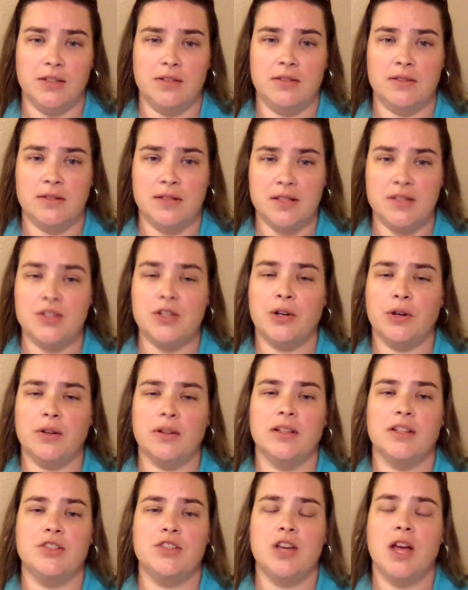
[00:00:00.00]

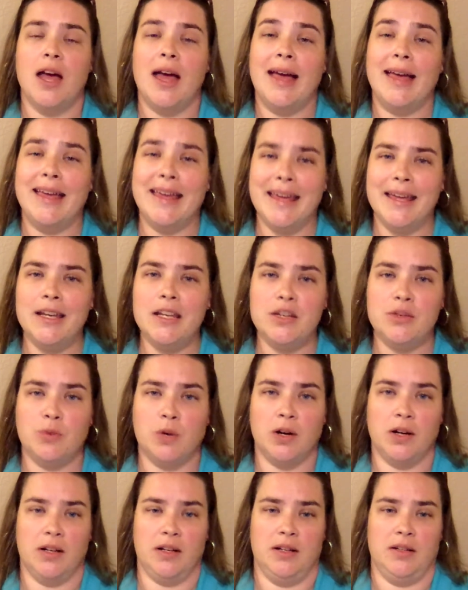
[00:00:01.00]
discourage
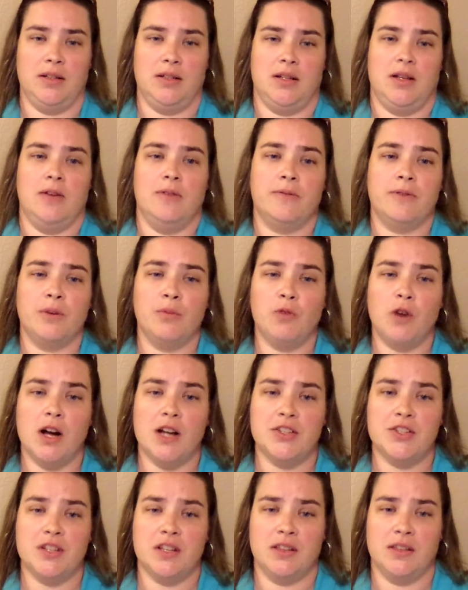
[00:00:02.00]
anyone from
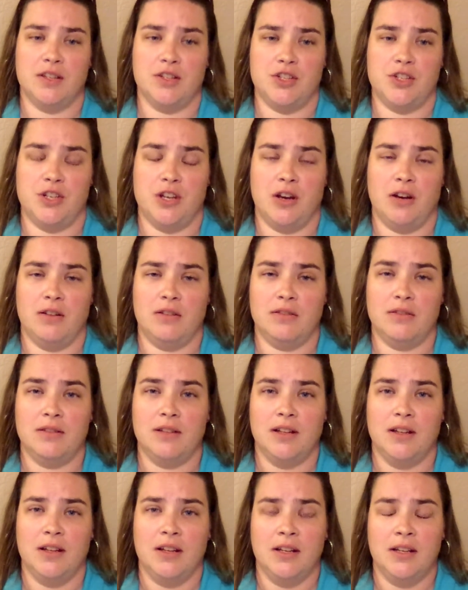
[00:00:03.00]
watching this show.
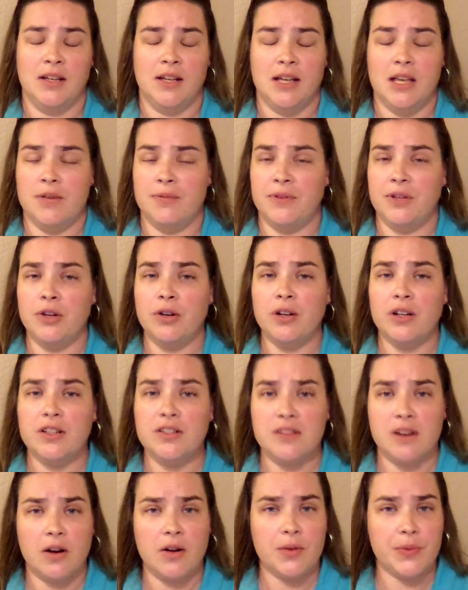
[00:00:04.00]
If you're an
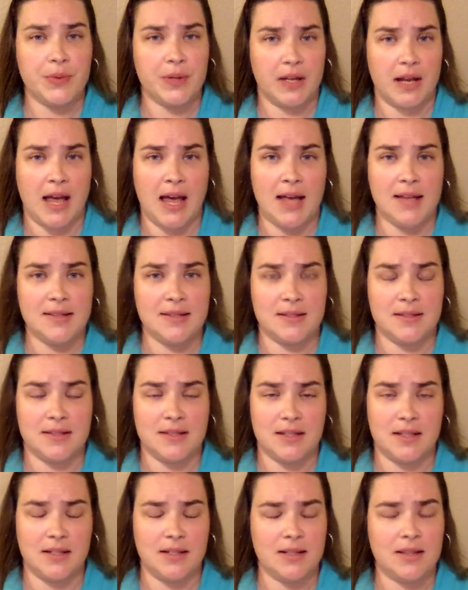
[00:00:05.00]
adult that hasn't
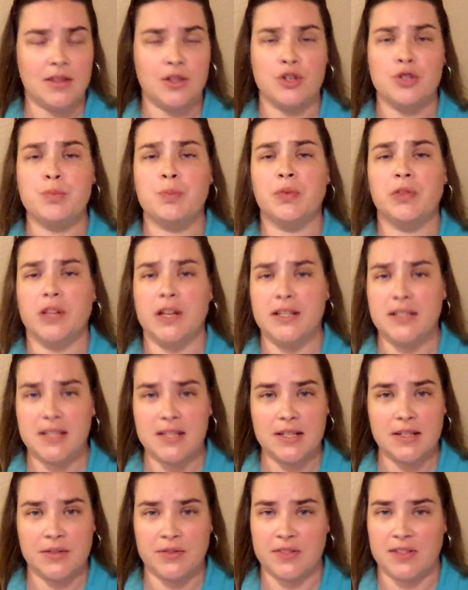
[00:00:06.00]
seen it, there's plenty
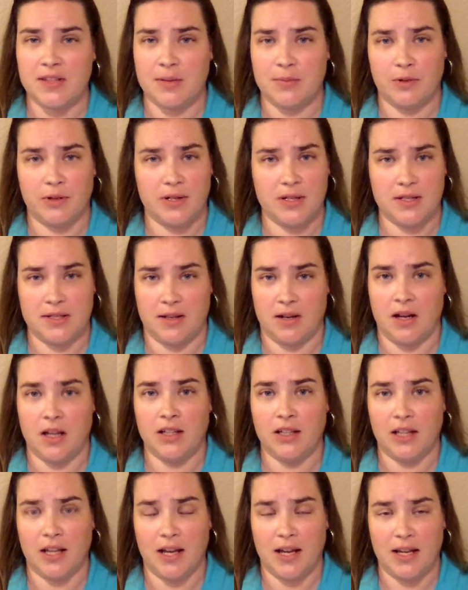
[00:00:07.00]
of summaries
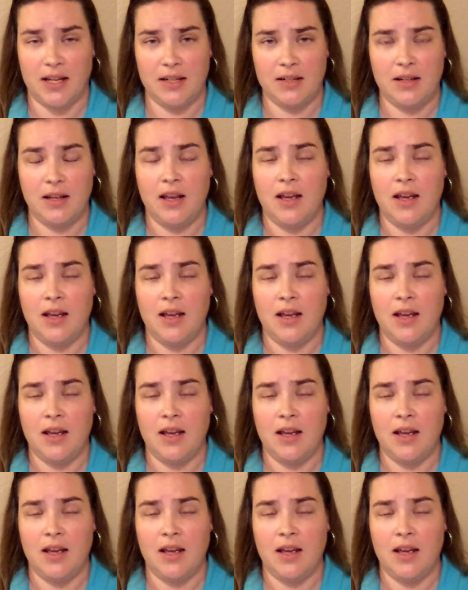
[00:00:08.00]
online